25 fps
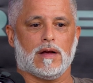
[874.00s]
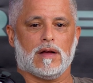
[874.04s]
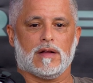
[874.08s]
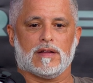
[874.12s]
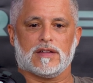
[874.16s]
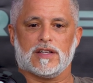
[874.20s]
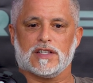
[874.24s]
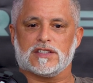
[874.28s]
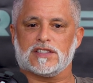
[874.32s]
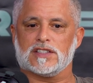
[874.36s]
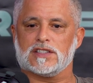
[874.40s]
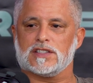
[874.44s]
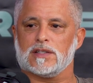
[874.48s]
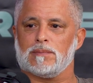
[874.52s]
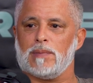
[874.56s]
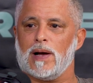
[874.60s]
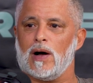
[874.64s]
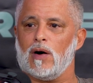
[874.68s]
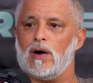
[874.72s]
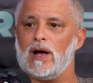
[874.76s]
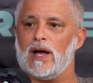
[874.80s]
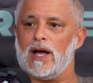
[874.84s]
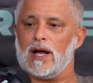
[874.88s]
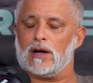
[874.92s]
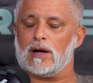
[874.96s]
This is
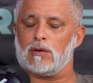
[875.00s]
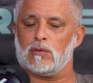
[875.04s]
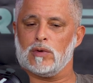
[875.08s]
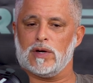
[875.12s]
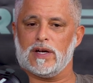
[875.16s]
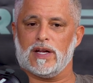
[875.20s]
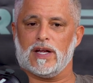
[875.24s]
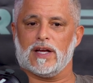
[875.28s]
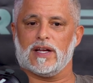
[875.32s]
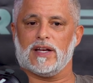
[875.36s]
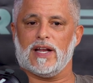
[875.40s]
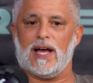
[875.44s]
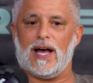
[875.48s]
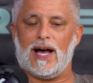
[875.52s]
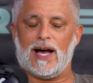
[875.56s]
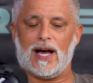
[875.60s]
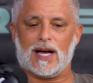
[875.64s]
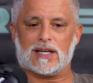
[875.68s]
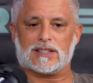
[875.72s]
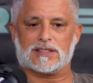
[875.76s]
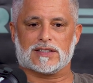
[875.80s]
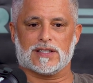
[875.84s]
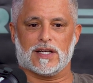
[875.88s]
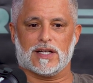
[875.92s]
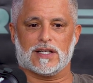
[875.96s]
about equity and
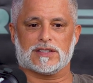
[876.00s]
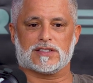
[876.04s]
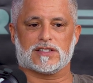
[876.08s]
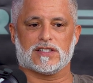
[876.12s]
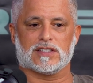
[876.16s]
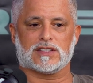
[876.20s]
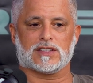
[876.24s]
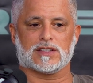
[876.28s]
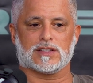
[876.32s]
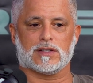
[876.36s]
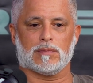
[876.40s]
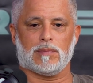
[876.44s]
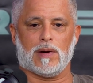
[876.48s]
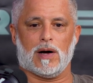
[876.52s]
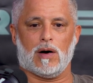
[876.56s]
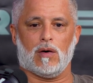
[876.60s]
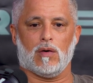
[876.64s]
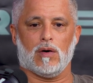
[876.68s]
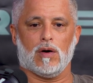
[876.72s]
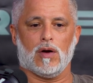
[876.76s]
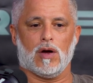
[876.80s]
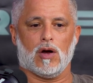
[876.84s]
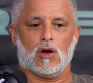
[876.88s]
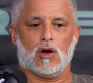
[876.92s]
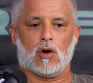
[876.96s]
access. This is about
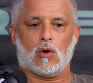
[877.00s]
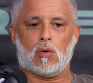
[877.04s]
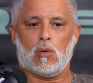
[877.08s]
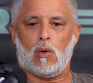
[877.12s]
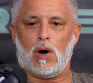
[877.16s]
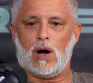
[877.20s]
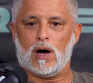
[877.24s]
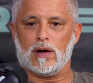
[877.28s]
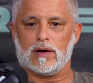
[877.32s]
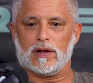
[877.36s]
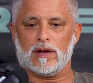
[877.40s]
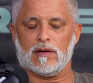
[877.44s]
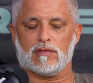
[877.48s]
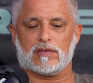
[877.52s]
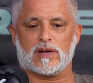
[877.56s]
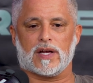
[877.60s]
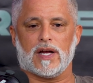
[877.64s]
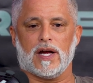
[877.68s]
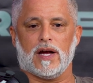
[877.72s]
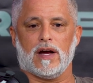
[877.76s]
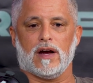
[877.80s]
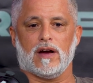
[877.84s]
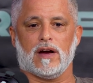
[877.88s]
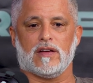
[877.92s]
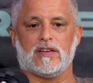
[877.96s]
quality of
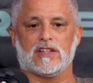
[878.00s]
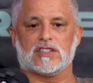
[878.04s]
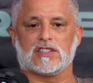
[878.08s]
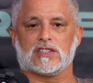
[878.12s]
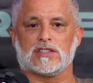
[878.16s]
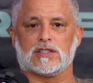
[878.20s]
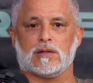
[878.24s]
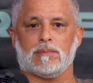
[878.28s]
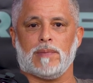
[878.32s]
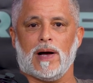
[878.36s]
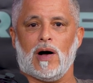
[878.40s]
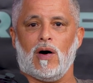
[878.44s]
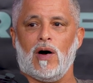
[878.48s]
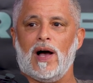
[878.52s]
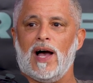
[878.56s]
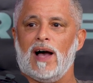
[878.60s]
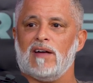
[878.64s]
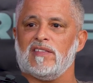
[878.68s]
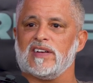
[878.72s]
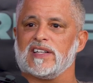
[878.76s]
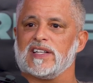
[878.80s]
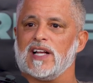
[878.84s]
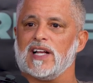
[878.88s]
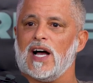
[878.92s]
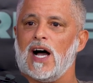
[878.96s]
care. This is about
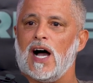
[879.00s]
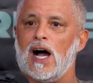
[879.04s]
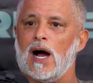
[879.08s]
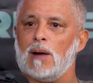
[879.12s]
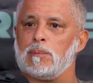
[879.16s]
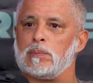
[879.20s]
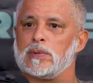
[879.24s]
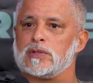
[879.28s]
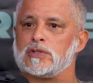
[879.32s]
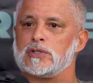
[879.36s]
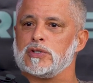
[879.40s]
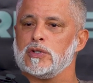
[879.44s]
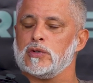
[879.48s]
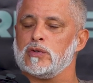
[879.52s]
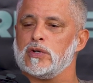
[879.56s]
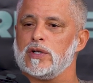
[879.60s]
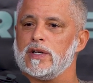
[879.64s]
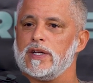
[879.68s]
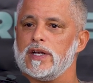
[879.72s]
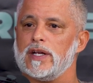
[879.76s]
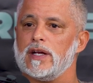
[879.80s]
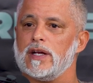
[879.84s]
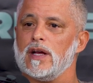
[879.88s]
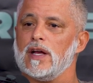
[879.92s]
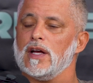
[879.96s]
having the
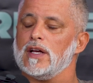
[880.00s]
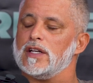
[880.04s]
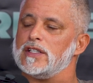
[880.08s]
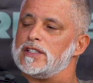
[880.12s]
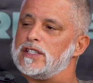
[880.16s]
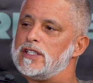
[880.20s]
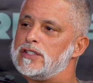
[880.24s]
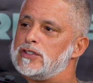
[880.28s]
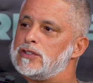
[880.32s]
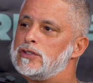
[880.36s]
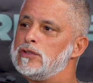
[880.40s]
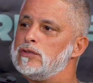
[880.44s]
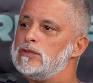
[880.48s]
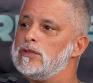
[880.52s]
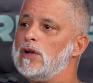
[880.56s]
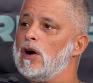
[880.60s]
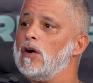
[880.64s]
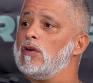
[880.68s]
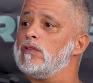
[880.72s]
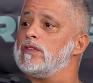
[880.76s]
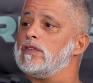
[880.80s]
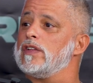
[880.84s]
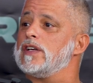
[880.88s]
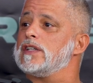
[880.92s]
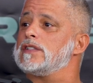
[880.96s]
opportunity. Did you
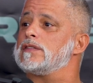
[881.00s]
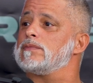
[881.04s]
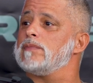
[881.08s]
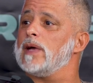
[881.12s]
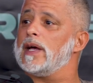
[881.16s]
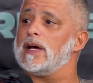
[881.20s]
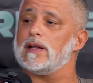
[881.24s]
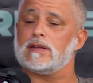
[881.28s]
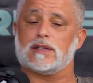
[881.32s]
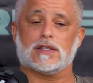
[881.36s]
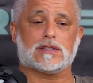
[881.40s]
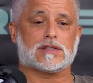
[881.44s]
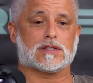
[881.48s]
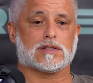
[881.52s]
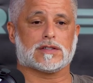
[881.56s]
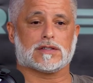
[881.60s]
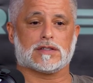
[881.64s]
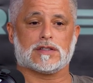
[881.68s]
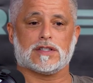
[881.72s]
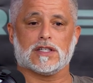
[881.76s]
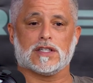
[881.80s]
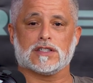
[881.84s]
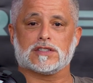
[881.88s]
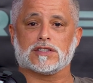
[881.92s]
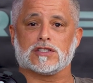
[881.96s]
know this, man? This
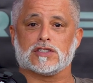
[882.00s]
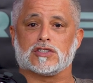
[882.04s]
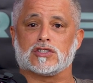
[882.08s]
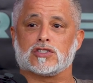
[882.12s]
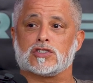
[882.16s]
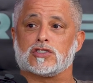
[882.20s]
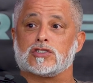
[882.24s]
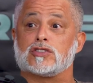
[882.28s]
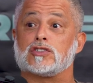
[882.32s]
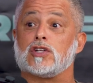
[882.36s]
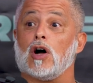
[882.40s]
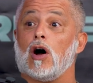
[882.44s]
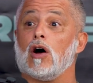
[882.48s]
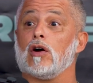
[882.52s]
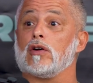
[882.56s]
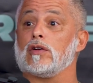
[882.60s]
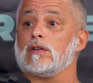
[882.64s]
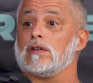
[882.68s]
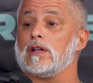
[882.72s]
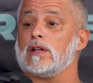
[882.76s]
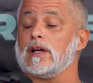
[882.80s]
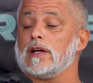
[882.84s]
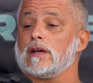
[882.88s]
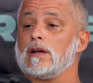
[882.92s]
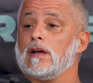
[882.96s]
is
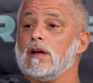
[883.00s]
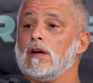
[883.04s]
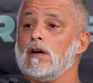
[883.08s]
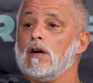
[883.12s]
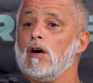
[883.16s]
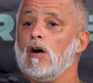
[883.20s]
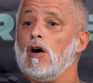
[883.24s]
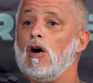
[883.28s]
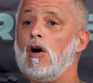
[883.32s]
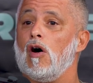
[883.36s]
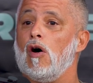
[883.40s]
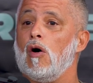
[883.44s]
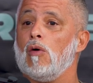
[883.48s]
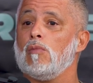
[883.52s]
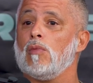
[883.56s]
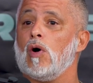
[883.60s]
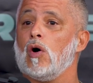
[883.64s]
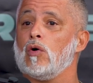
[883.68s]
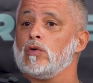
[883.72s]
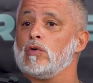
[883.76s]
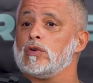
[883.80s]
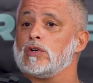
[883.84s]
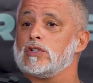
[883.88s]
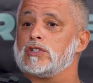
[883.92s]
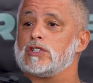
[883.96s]
startling. Home
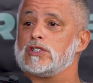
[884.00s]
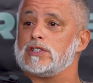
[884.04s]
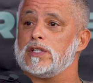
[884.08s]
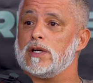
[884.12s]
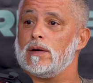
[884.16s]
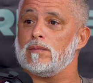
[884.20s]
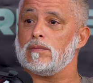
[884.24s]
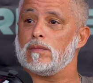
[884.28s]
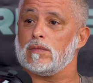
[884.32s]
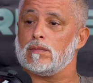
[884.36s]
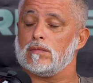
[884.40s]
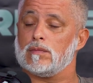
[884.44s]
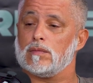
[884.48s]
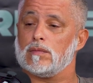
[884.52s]
ownership